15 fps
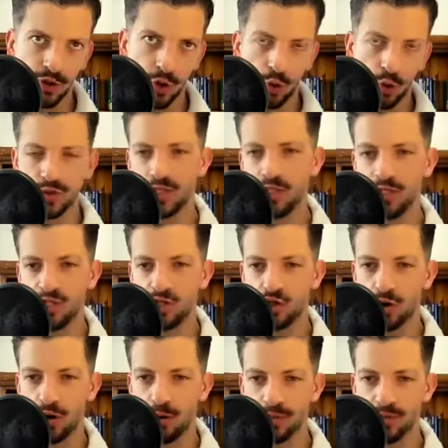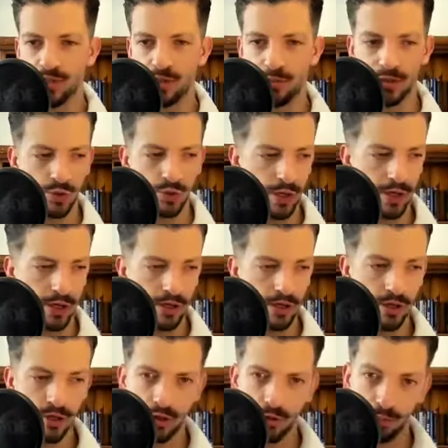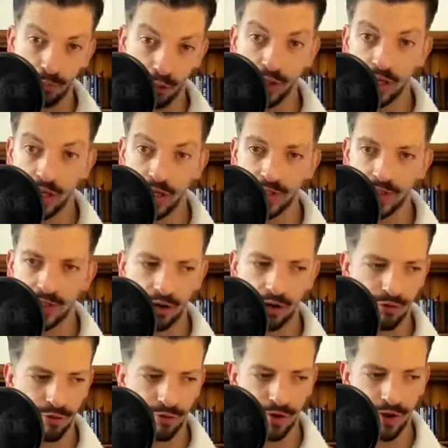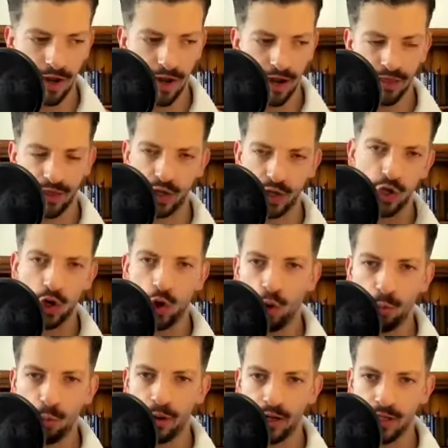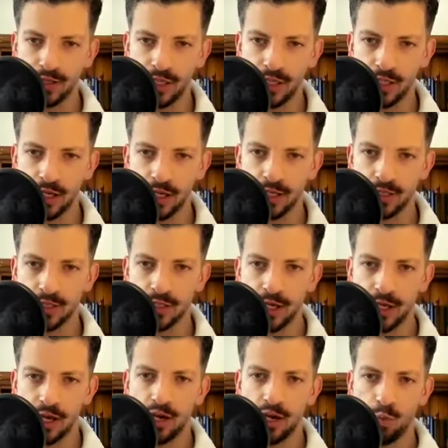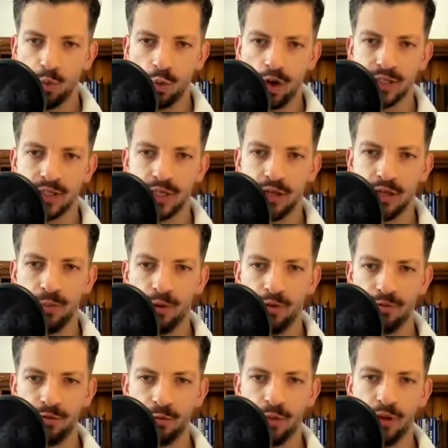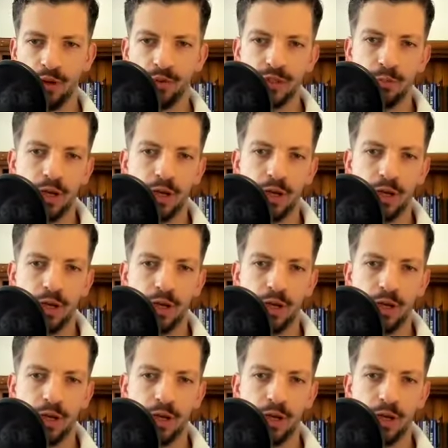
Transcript: causing the discrepancy between the bullion itself and the gold bugs index? And why is that important for people to